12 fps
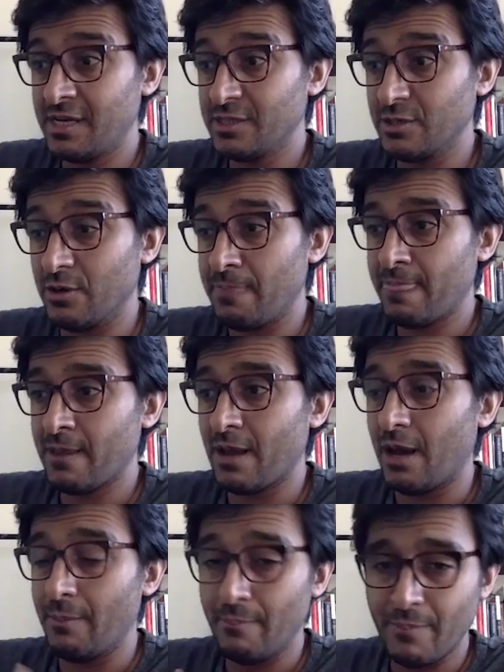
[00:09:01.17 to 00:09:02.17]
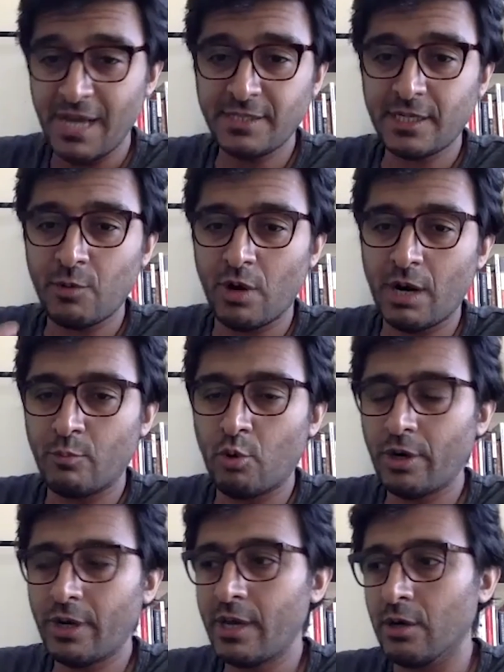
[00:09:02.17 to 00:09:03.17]
So basically what I'm
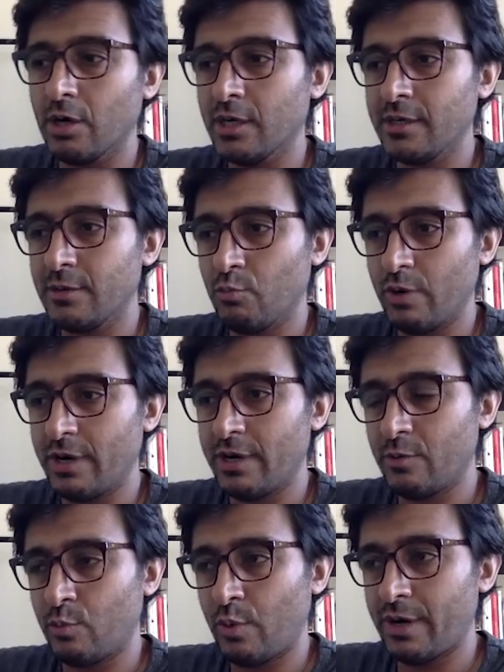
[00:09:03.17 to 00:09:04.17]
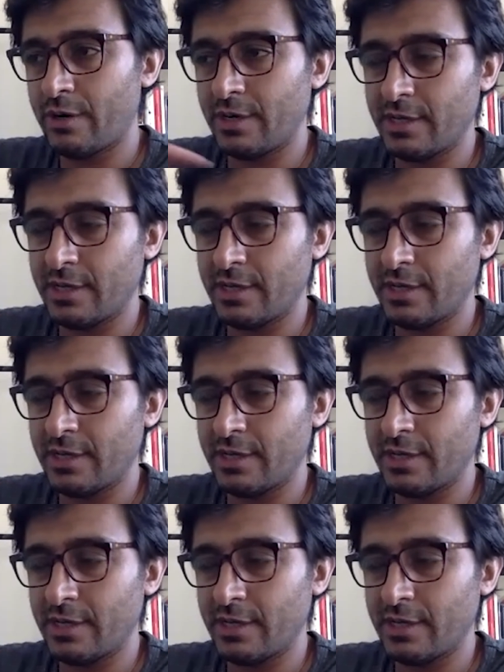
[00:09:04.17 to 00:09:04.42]
working on, we're in a